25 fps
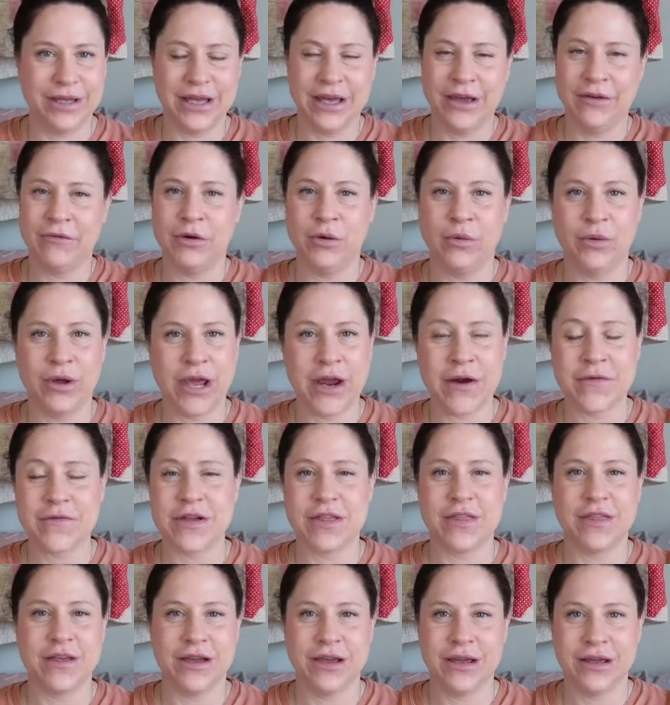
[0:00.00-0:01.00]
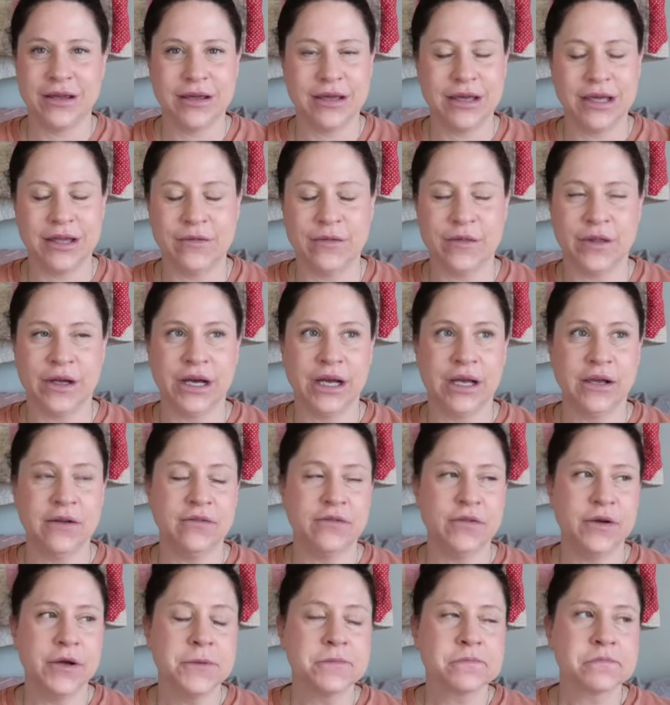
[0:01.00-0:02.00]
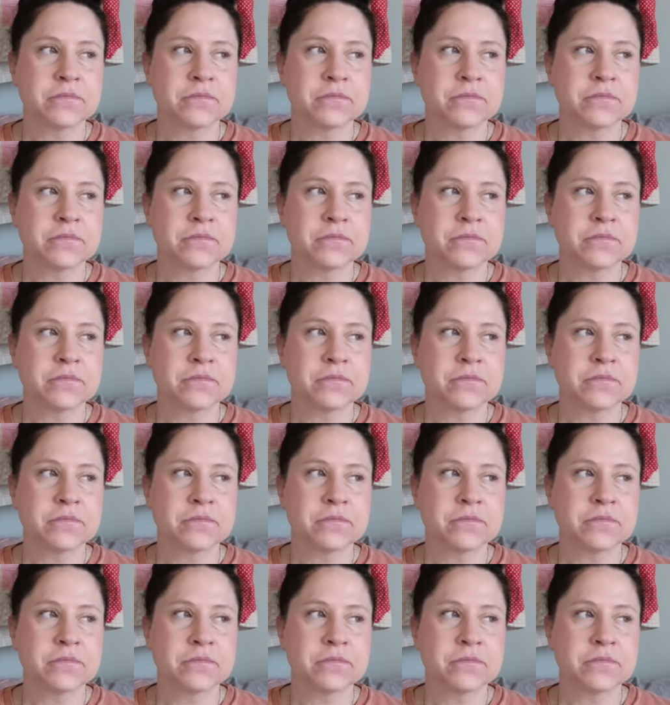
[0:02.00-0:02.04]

every everything in life.